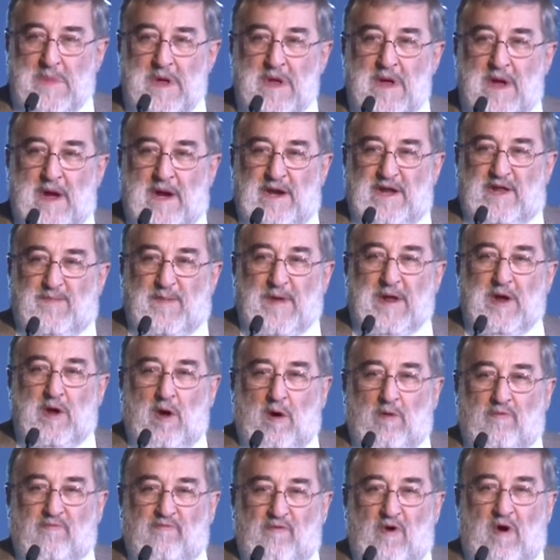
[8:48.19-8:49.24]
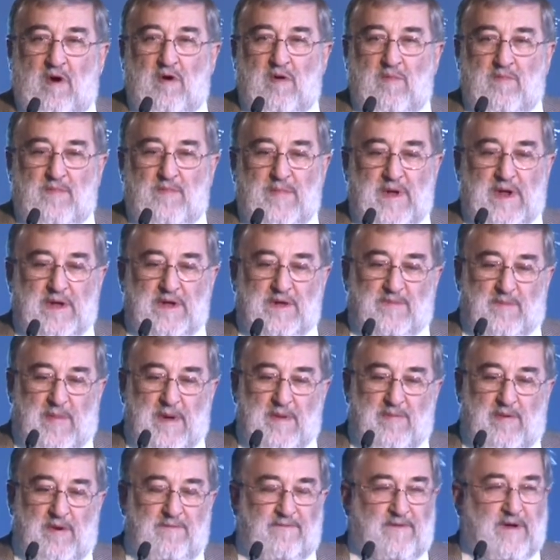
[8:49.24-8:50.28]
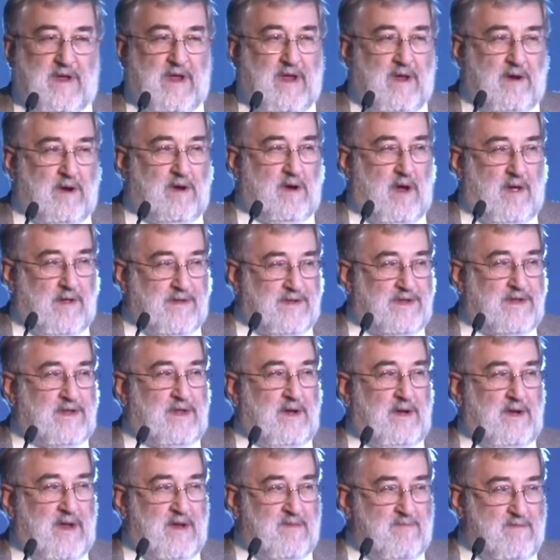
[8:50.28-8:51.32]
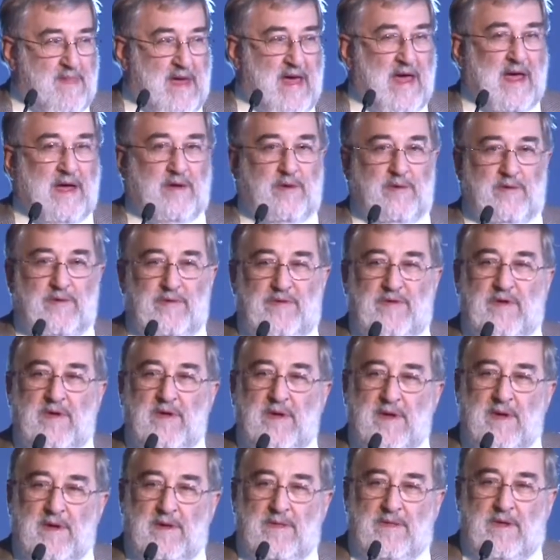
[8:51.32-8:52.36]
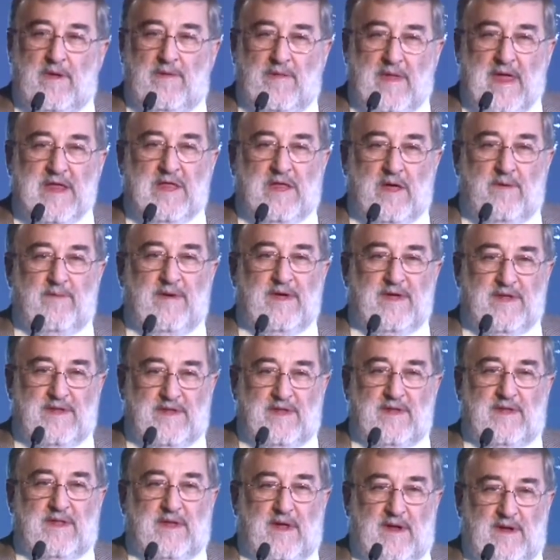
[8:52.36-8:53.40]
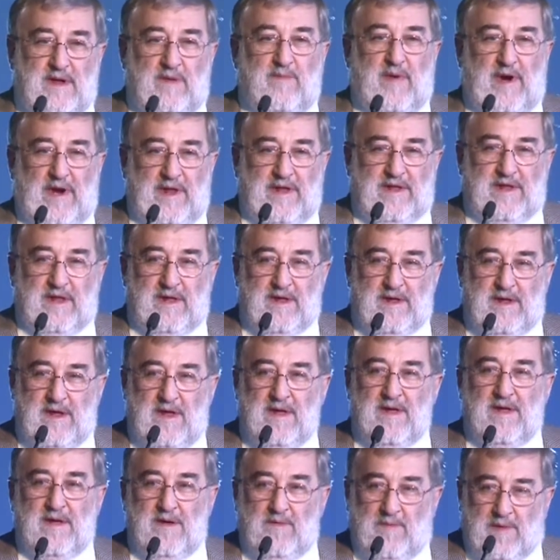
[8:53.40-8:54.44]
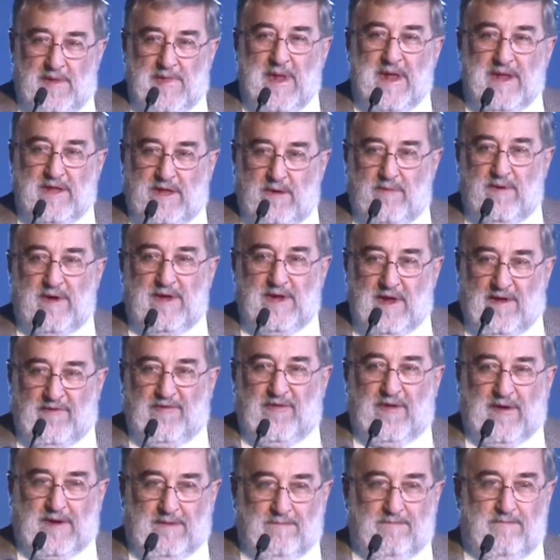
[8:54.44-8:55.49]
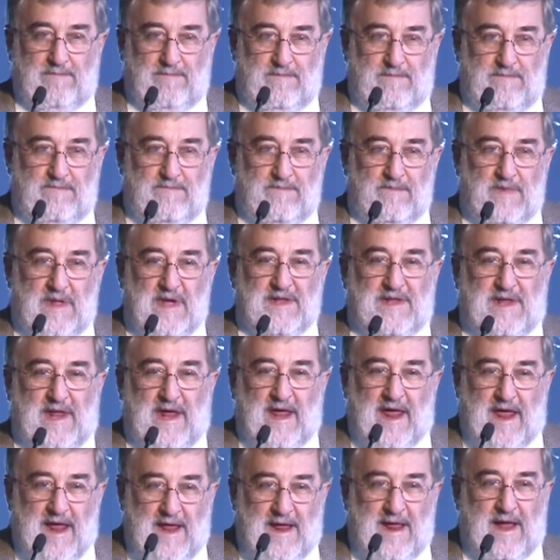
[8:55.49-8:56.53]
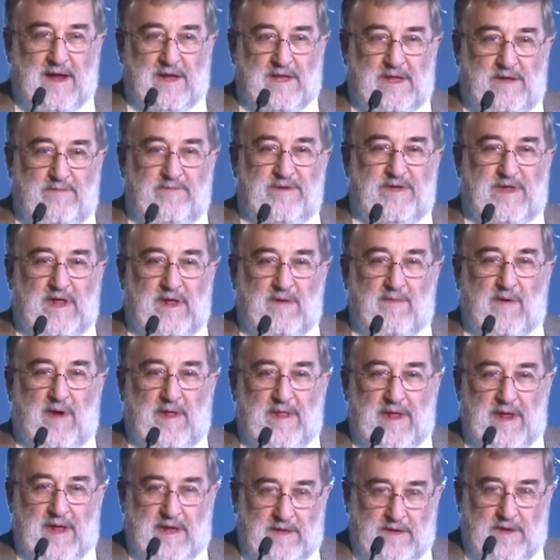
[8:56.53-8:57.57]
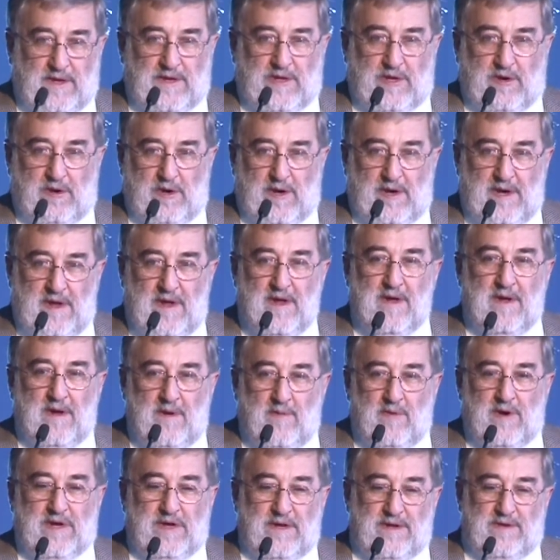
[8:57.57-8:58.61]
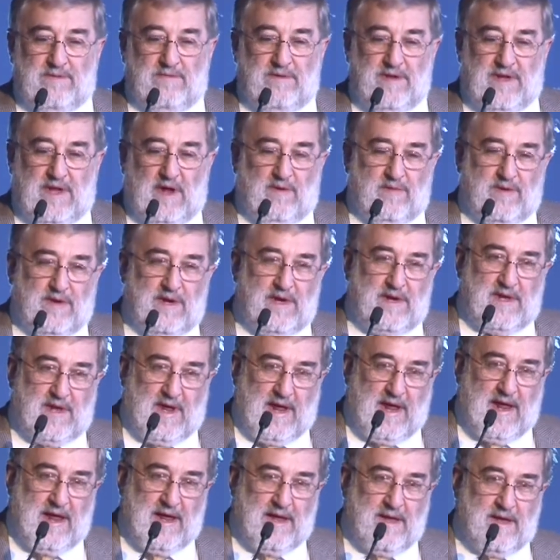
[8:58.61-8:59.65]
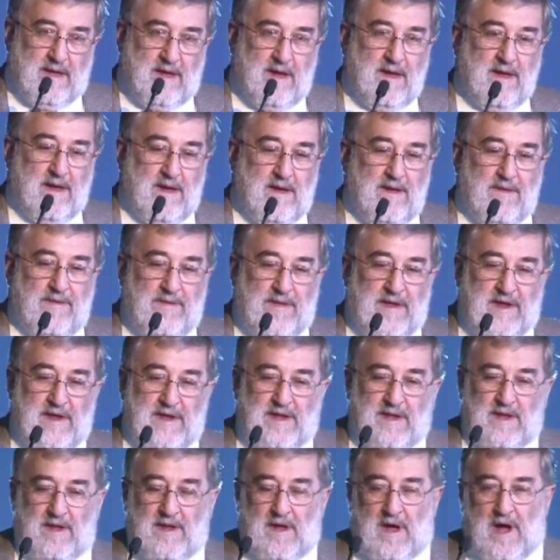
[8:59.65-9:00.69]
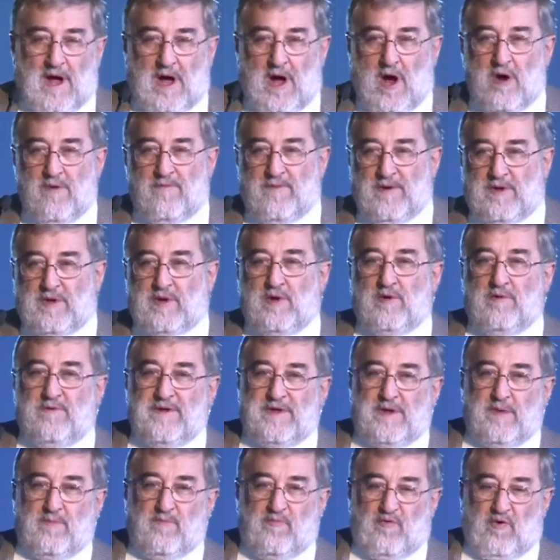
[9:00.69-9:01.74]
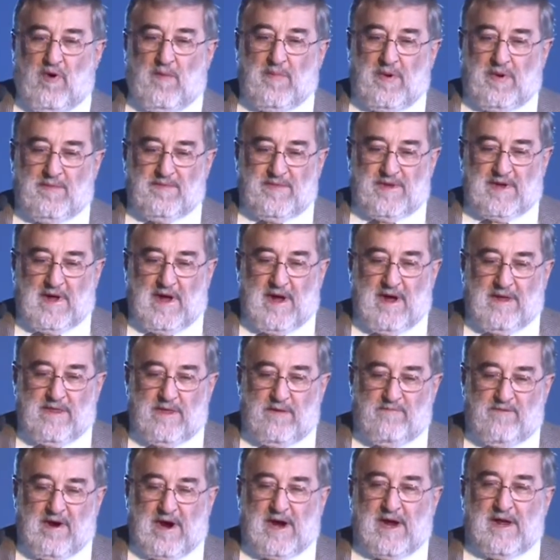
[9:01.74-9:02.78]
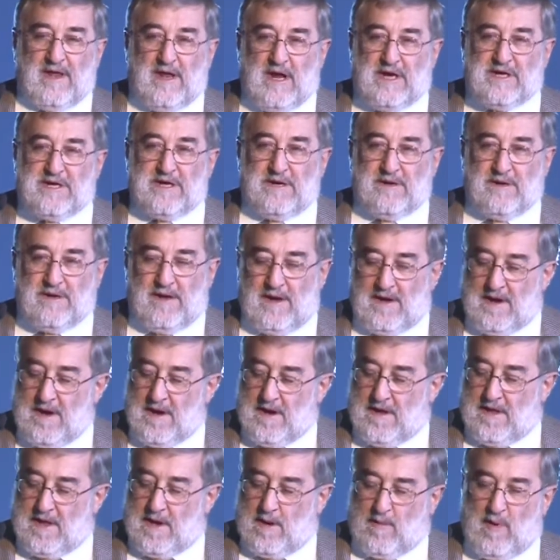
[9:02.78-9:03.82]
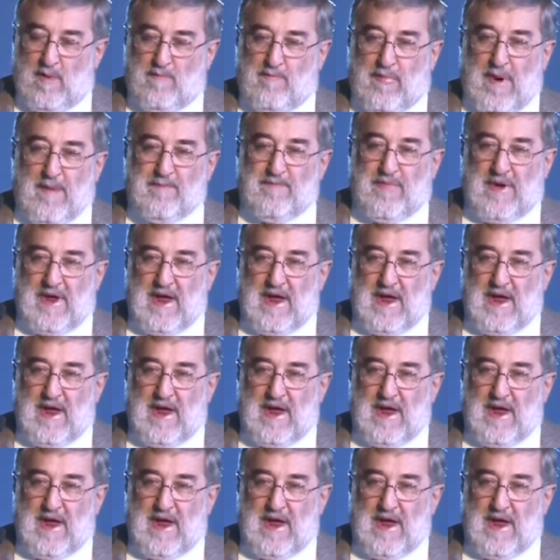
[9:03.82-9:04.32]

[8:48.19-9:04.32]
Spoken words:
And it's been got wrong because people have constantly mouthed that they're doing sustainability when they're doing nothing. It's the inactivity by the industry which has resulted in these over-tourism problems and the recognition that we're bumping